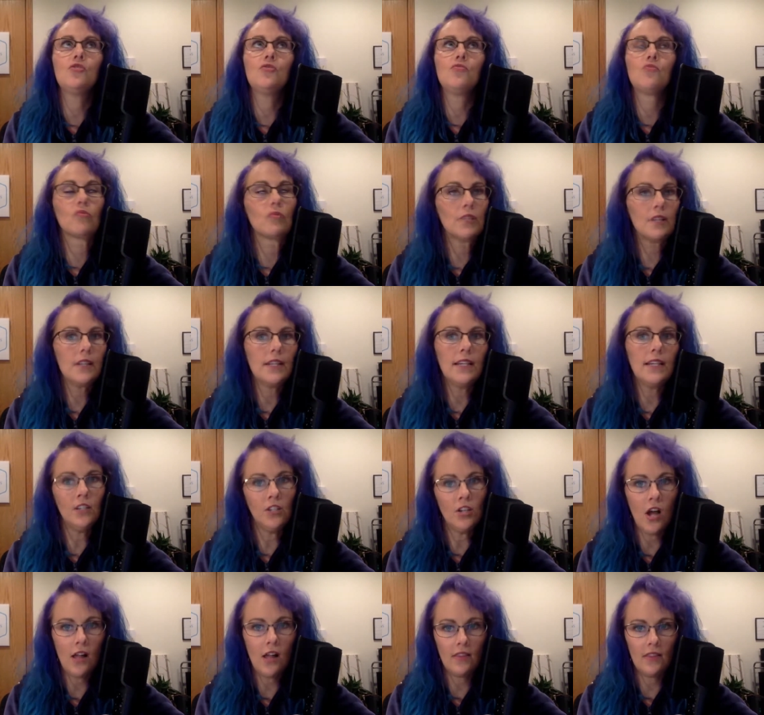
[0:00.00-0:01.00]
to really
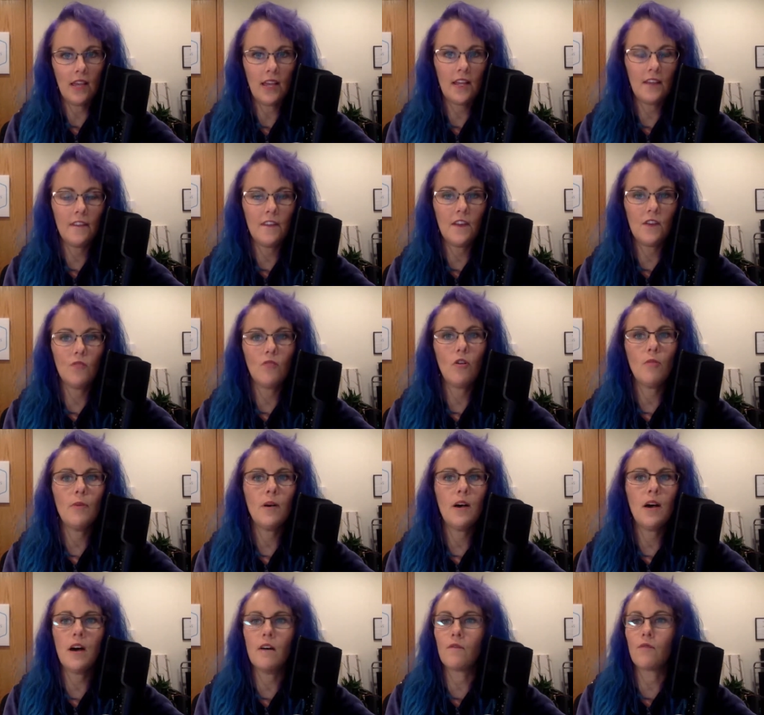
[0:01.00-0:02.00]
not like the
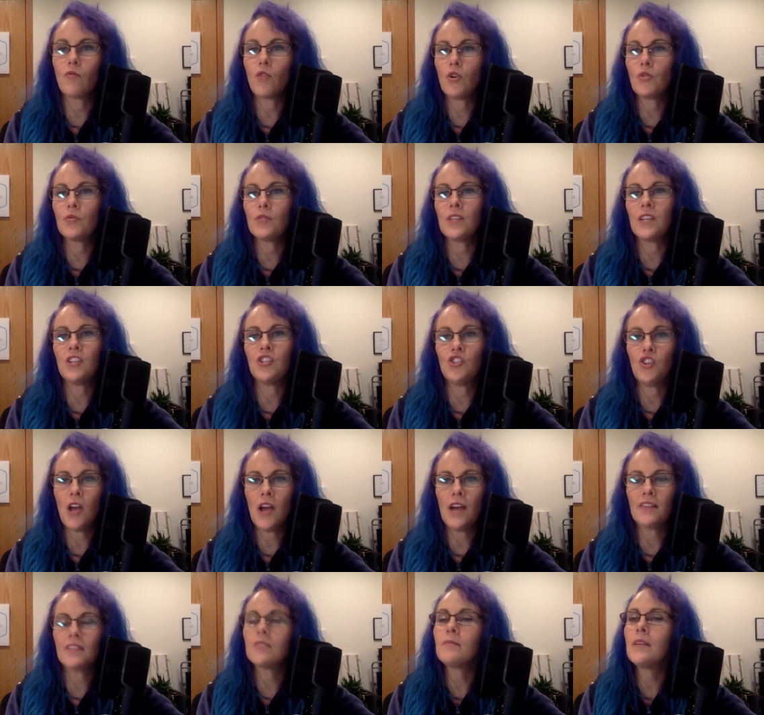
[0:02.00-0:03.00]
aroma of rose and
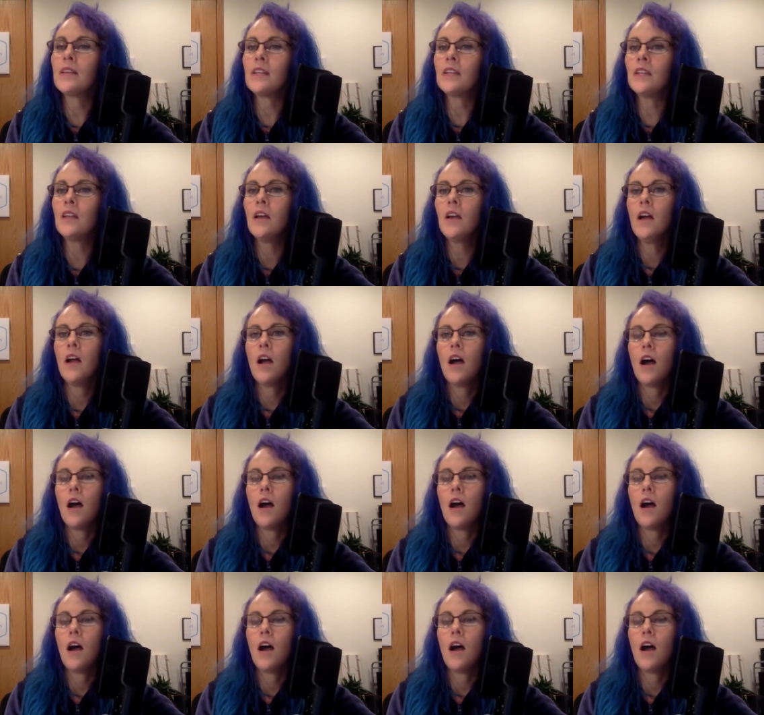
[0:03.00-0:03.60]
jasmine.